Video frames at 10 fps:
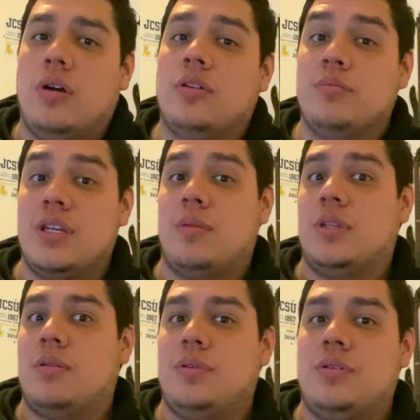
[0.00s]
on
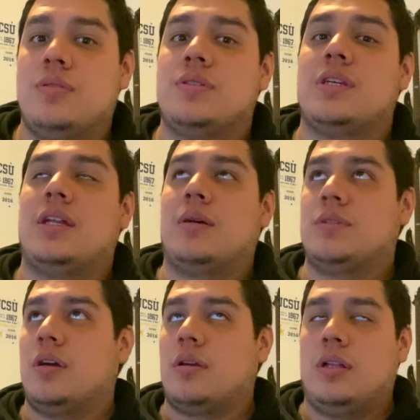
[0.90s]
BMWs, and I'm
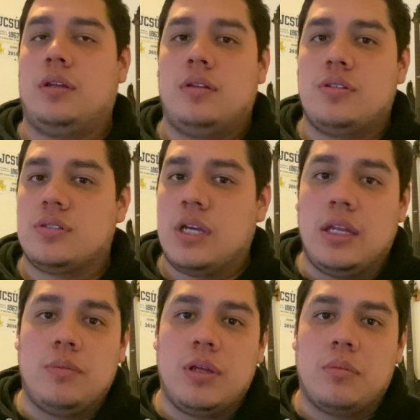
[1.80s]
talking just
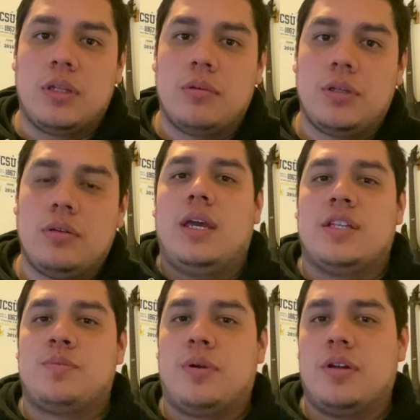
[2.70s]
any BMW.
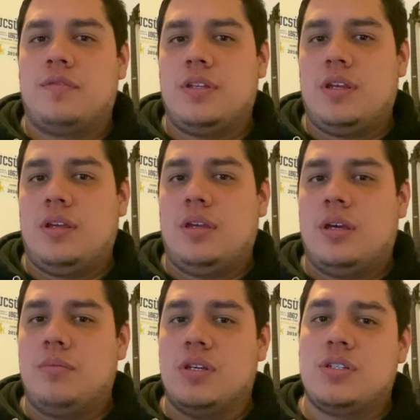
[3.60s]
It's part of
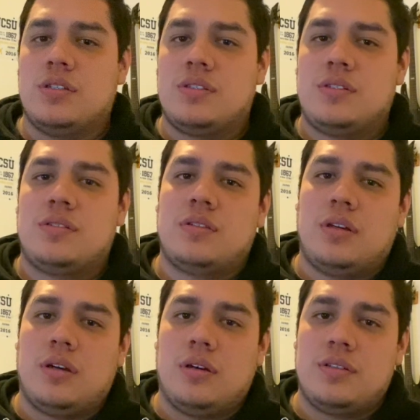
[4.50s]
the emissions
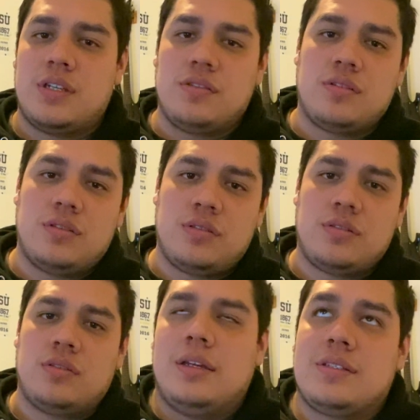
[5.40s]

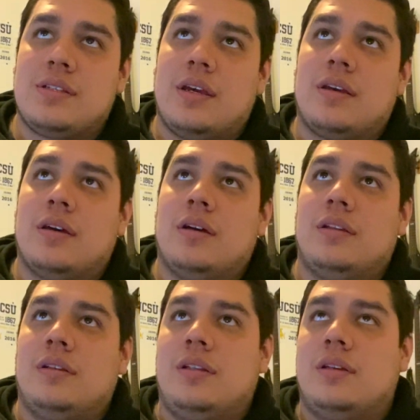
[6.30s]
sensors. It's like a
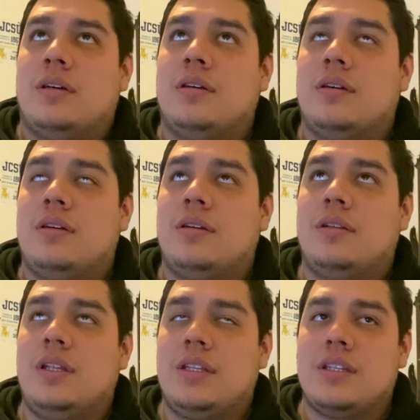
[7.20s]

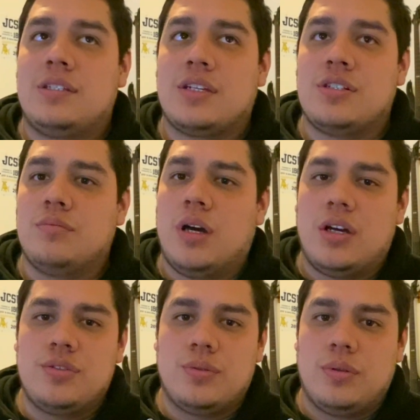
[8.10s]
leak detection
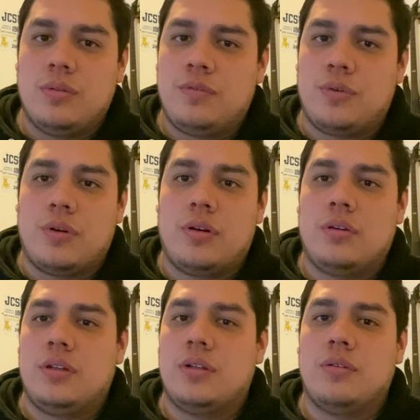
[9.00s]
module for,
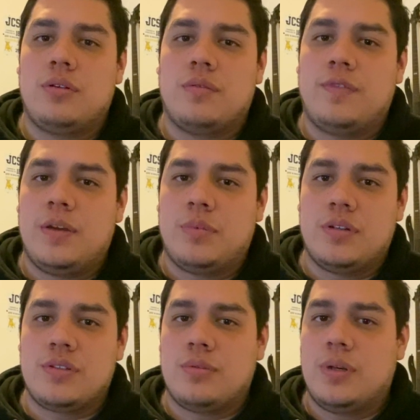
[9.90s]
you know, your
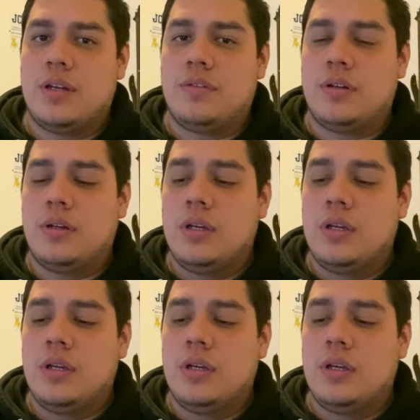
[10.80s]
vapors or whatever.